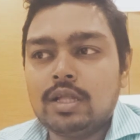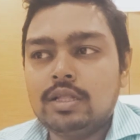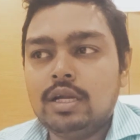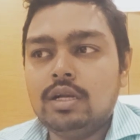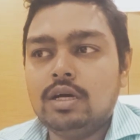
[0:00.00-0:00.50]

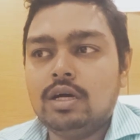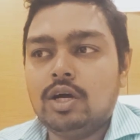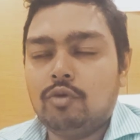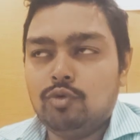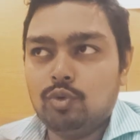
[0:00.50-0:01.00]
Then
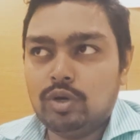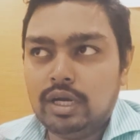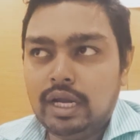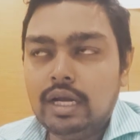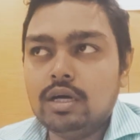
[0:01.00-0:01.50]
if you
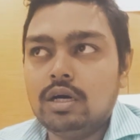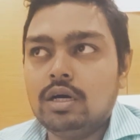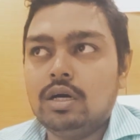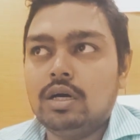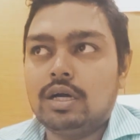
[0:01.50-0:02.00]
need
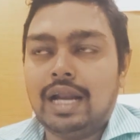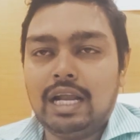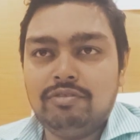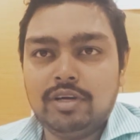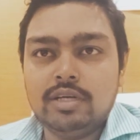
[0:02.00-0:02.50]

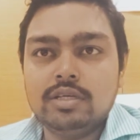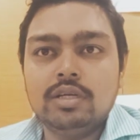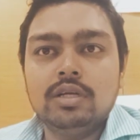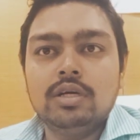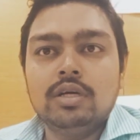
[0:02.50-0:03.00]

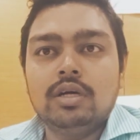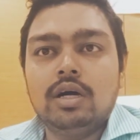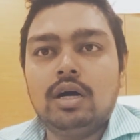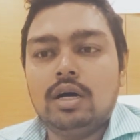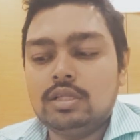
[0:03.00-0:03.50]
clarification,
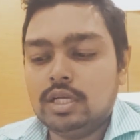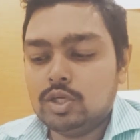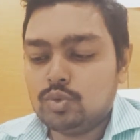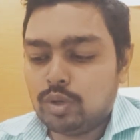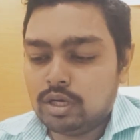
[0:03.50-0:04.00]
there
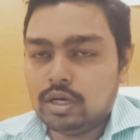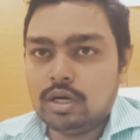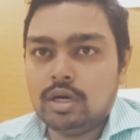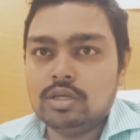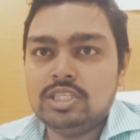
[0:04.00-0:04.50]
is
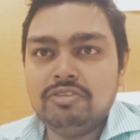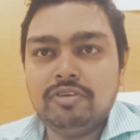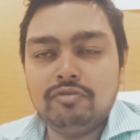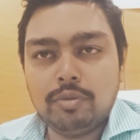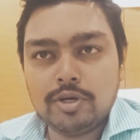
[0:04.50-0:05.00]
one Chief
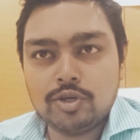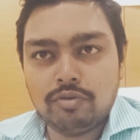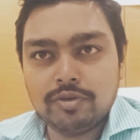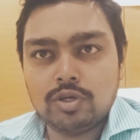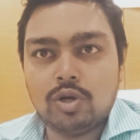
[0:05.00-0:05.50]
Information
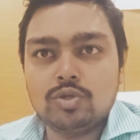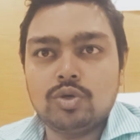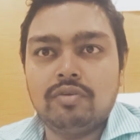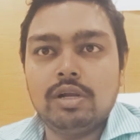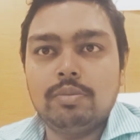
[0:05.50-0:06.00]
Officer
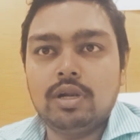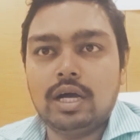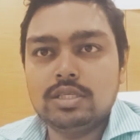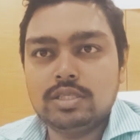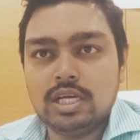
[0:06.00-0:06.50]
also available,
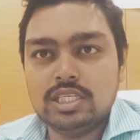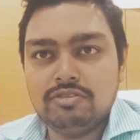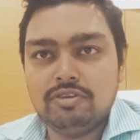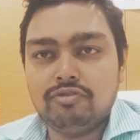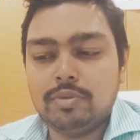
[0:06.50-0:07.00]
ICAI
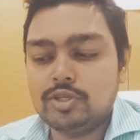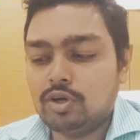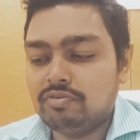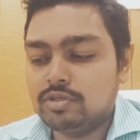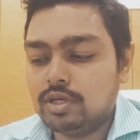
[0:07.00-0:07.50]
Chief
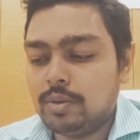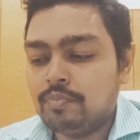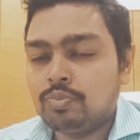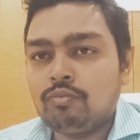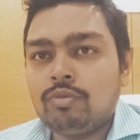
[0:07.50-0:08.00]
Information Officer,
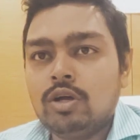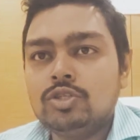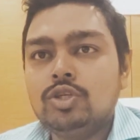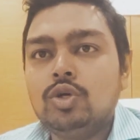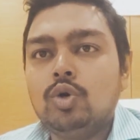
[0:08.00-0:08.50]

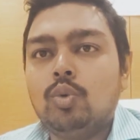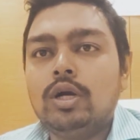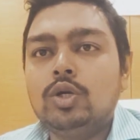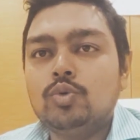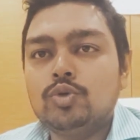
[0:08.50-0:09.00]

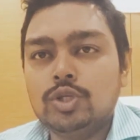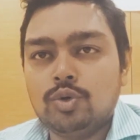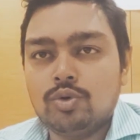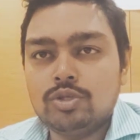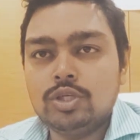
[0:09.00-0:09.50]

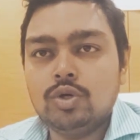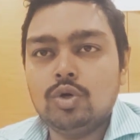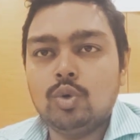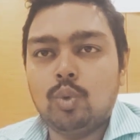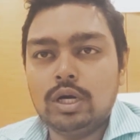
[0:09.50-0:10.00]

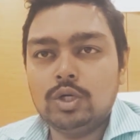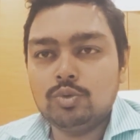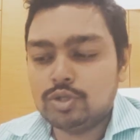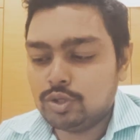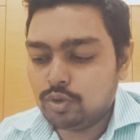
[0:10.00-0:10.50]

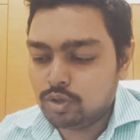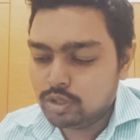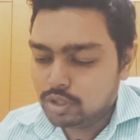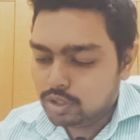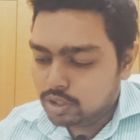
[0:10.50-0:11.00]
0120
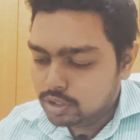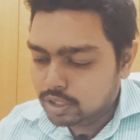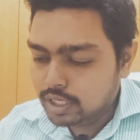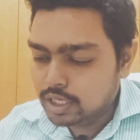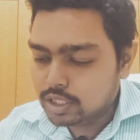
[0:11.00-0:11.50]

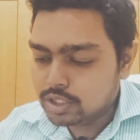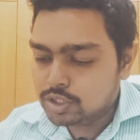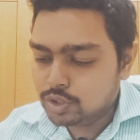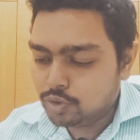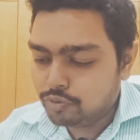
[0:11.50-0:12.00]

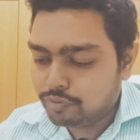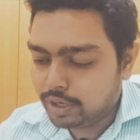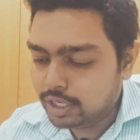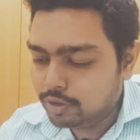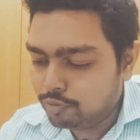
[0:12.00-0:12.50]

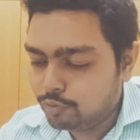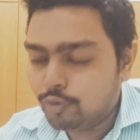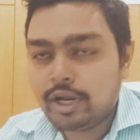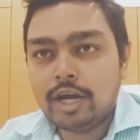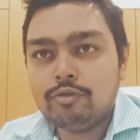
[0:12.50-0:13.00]
305
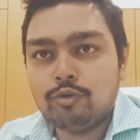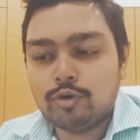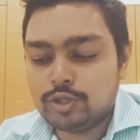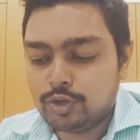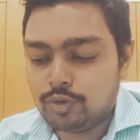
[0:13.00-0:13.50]

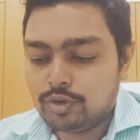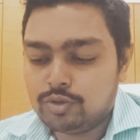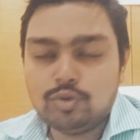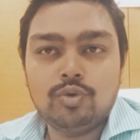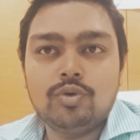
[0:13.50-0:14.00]
4840.
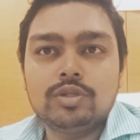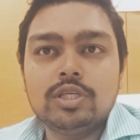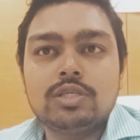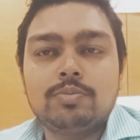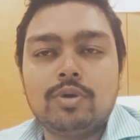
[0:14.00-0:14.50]
So
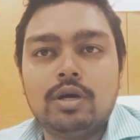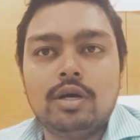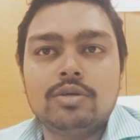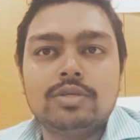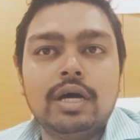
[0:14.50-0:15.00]
this
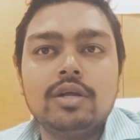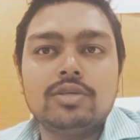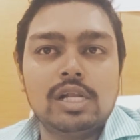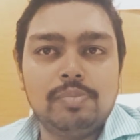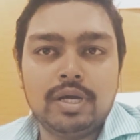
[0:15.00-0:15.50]
sir
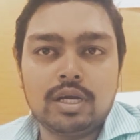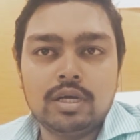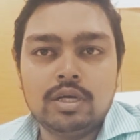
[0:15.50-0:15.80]
is helping